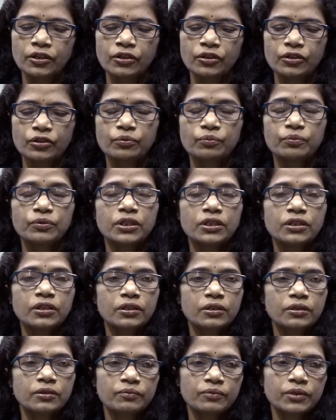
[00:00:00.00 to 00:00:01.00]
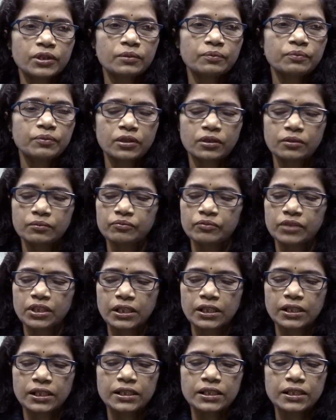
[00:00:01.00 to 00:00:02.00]
to be free from
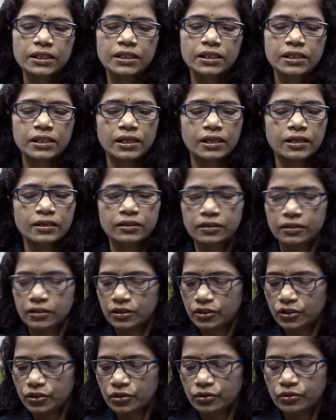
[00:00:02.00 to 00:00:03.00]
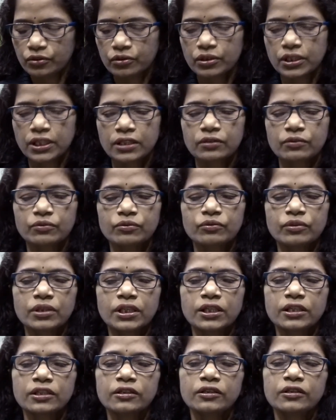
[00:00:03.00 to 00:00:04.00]
illness and restore their good
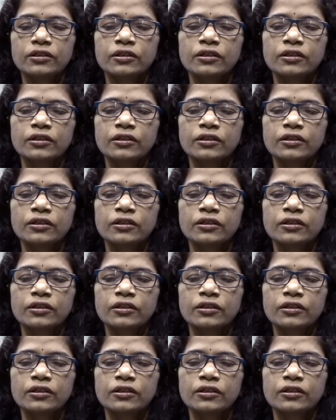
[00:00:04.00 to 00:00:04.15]
health.